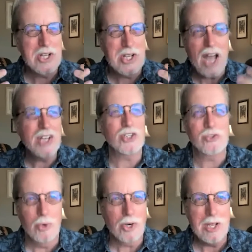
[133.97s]
God
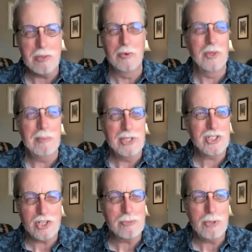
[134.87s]
just working through them in
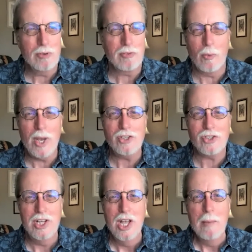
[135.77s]
such beautiful
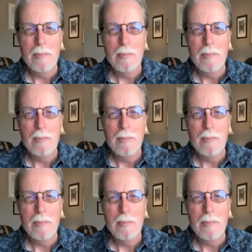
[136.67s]
ways to